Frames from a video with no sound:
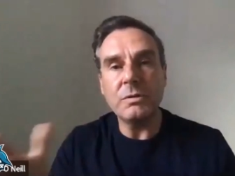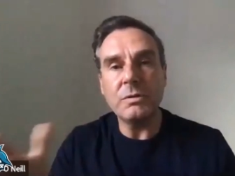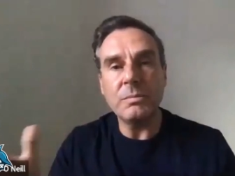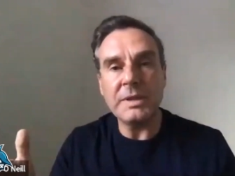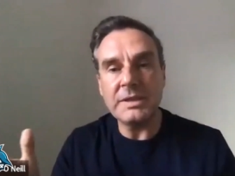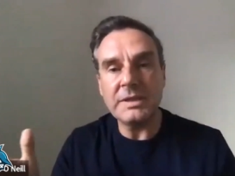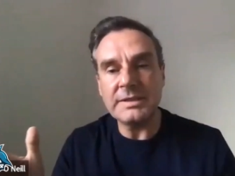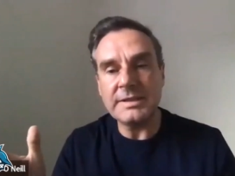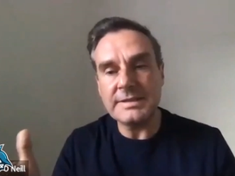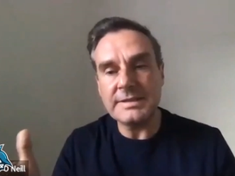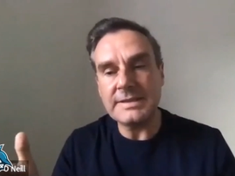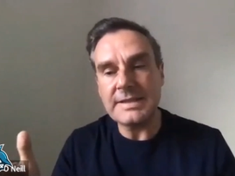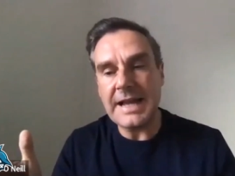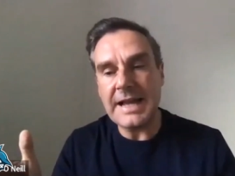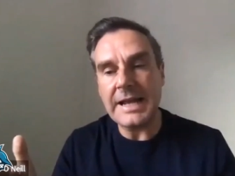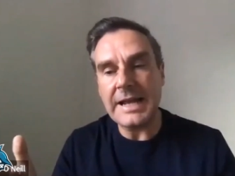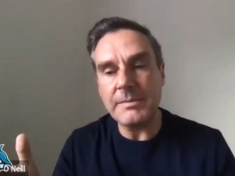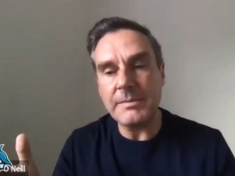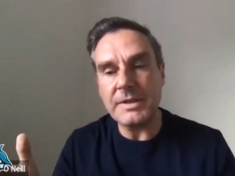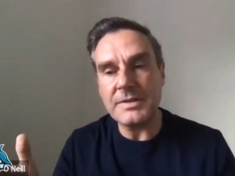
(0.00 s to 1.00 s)
built into
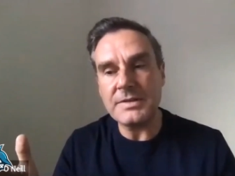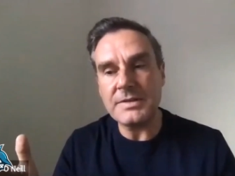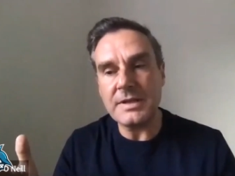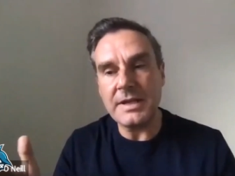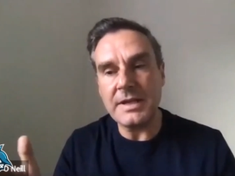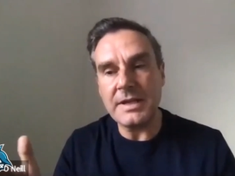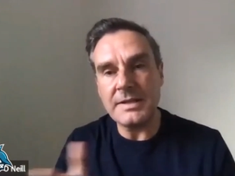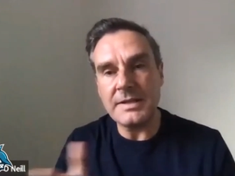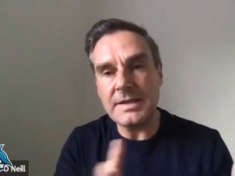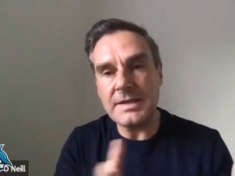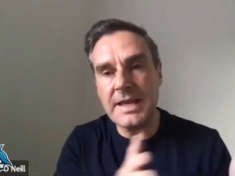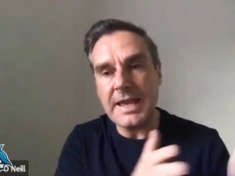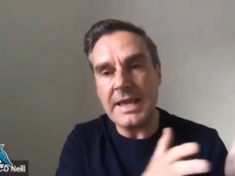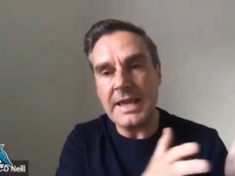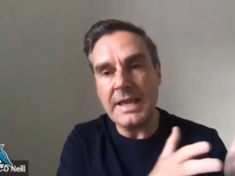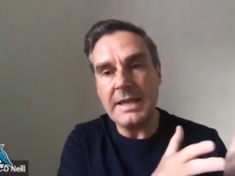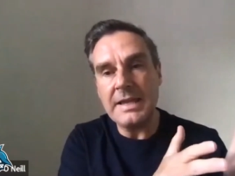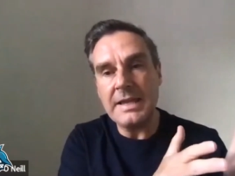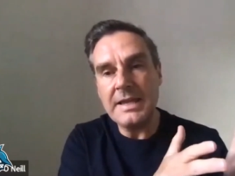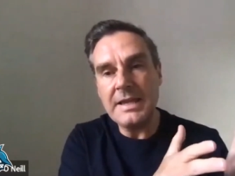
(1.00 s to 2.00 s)
Animis is
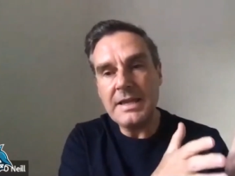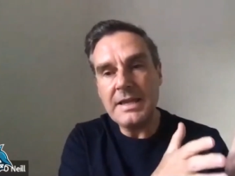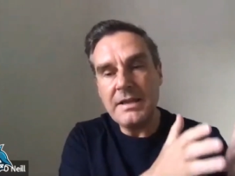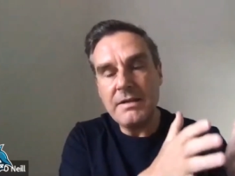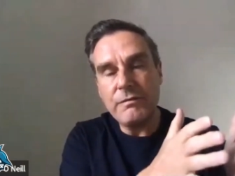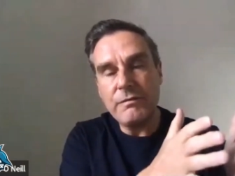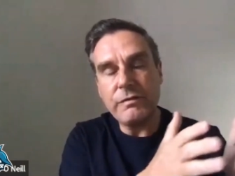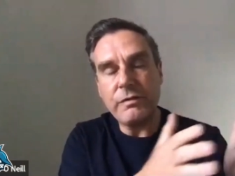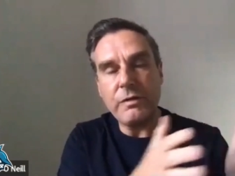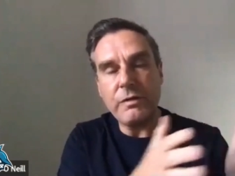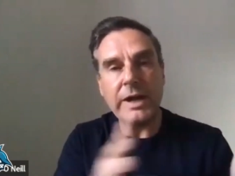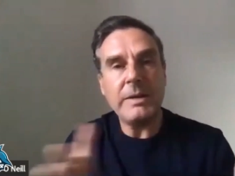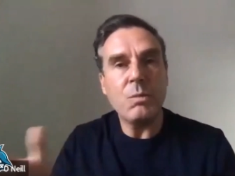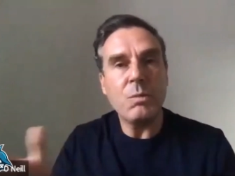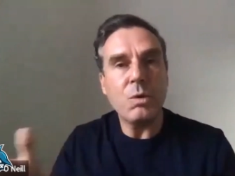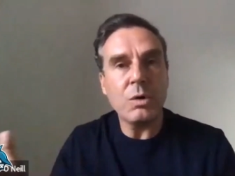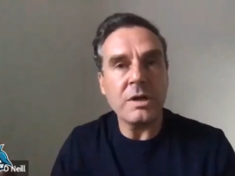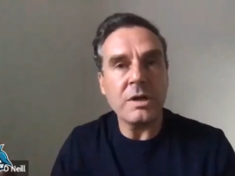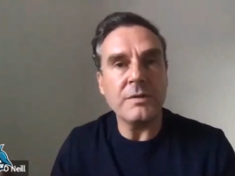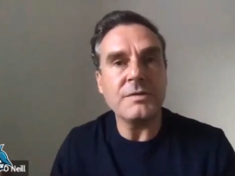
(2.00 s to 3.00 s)
a
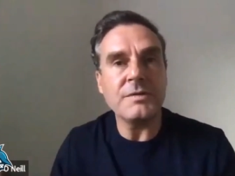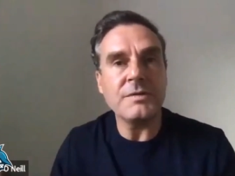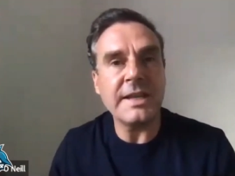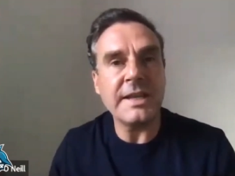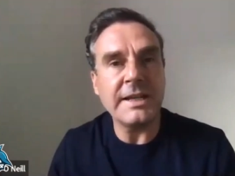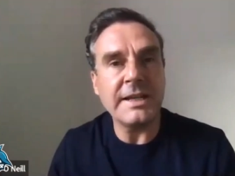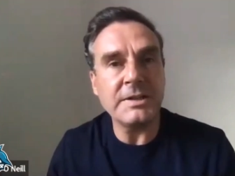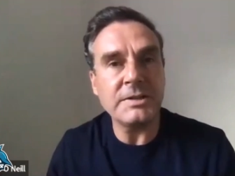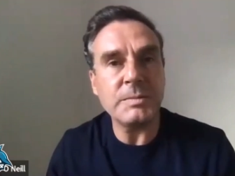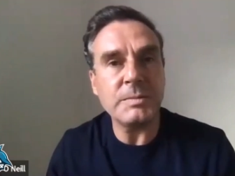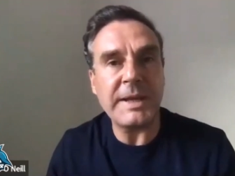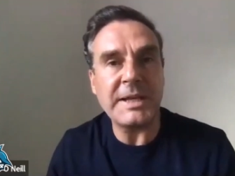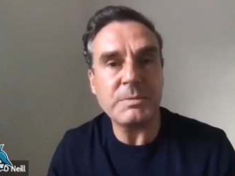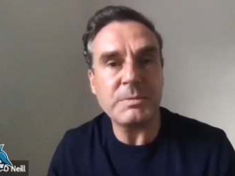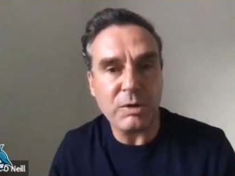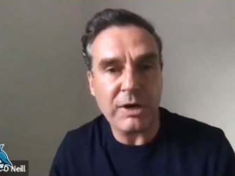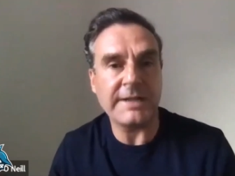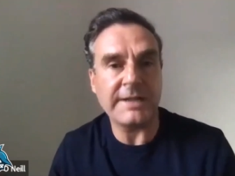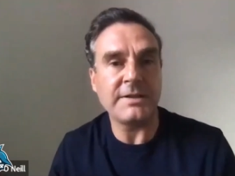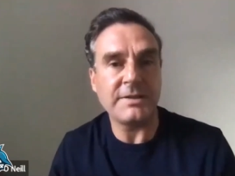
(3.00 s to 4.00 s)
framework of sales best
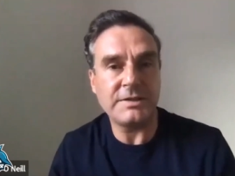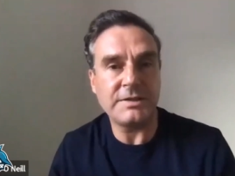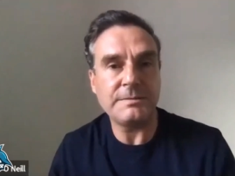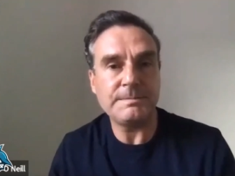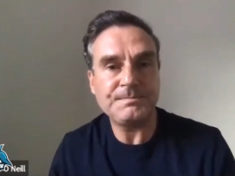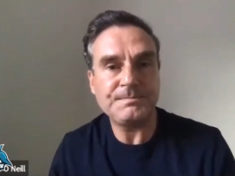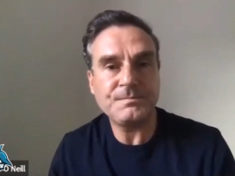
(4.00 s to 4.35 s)
practice